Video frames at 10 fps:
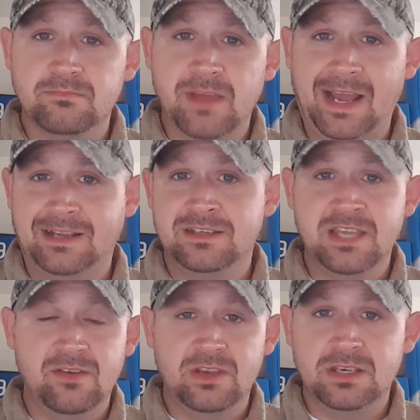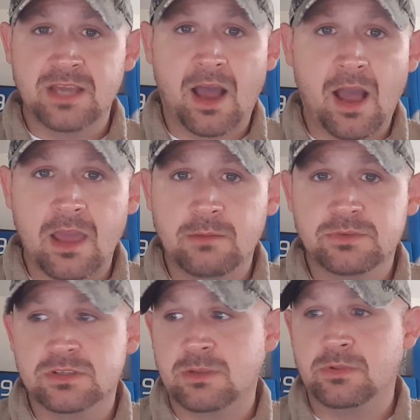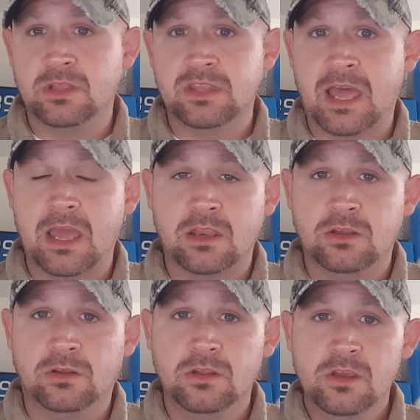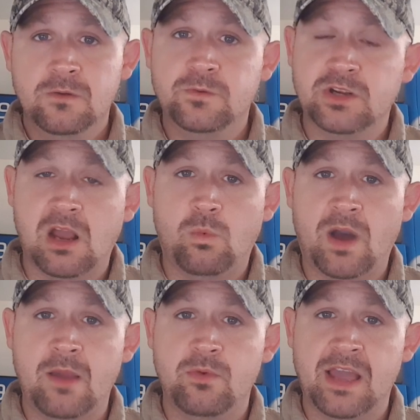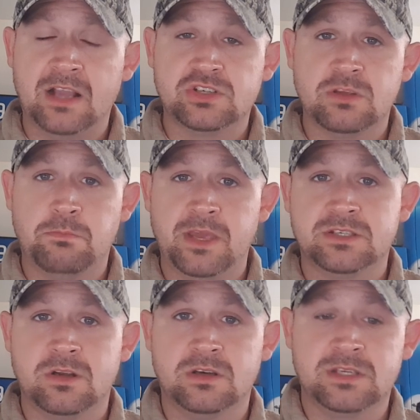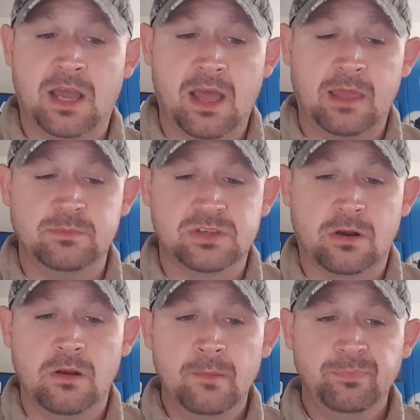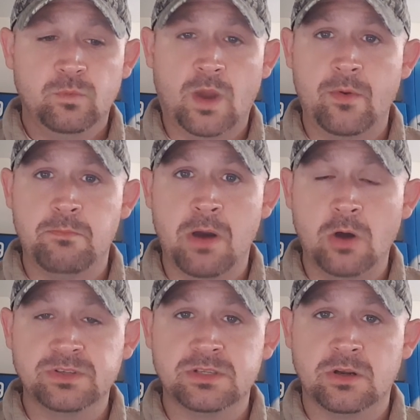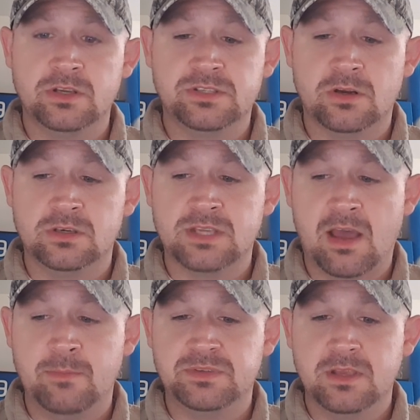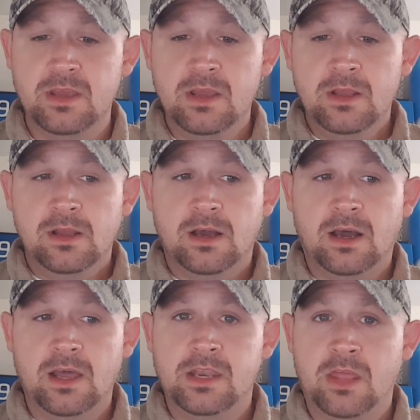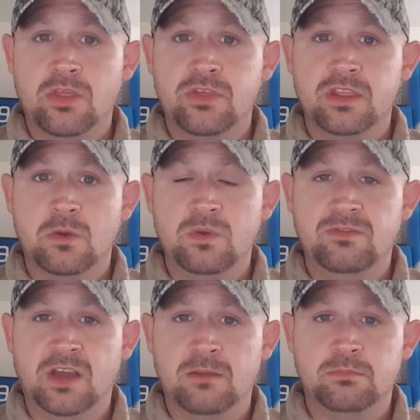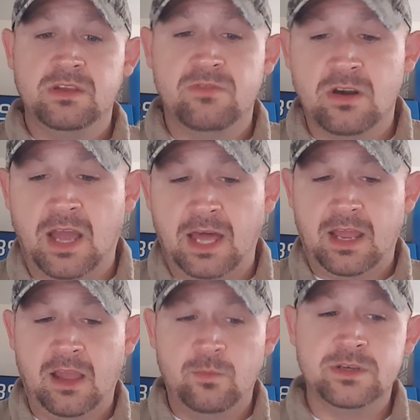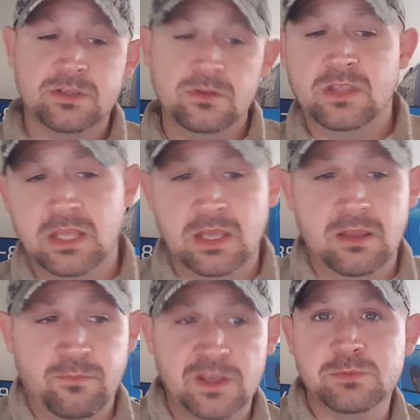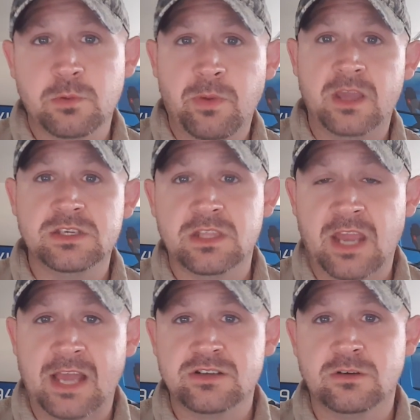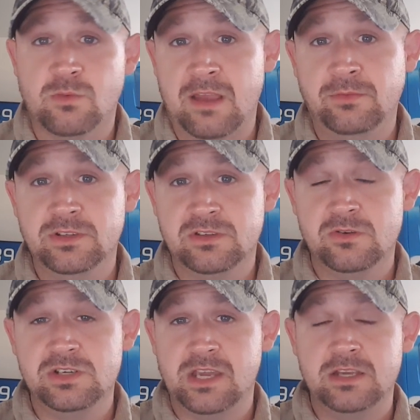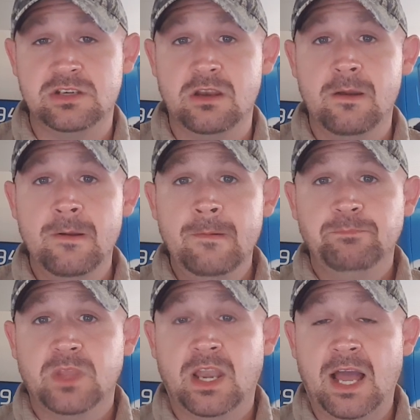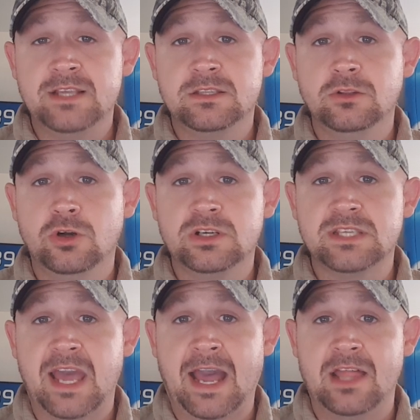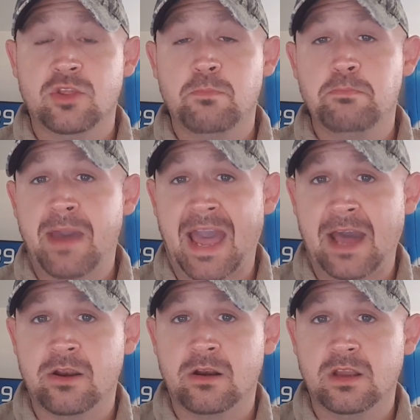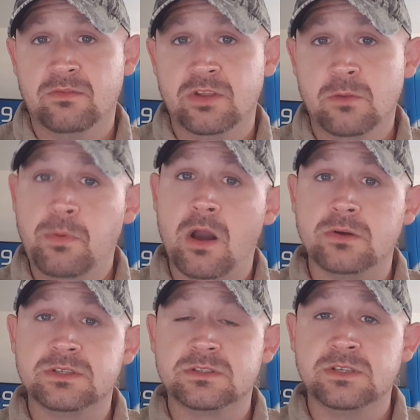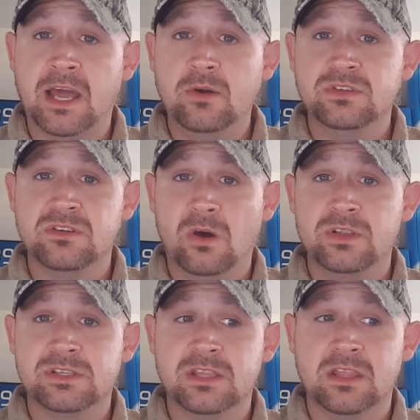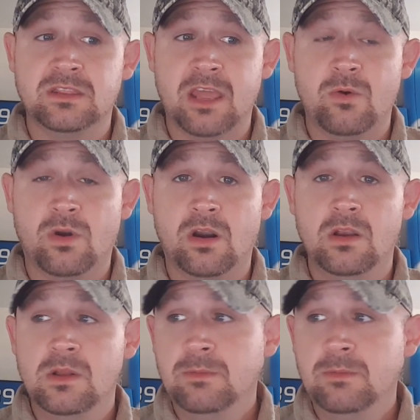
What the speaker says: activity times or something like that, and you'll figure out why we actually pick certain times or why we post during certain times. Another thing that we've done, believe it or not, I went to the Facebook page of the National Rifle Association and I looked at the pattern of their posts, and I was noticing that they were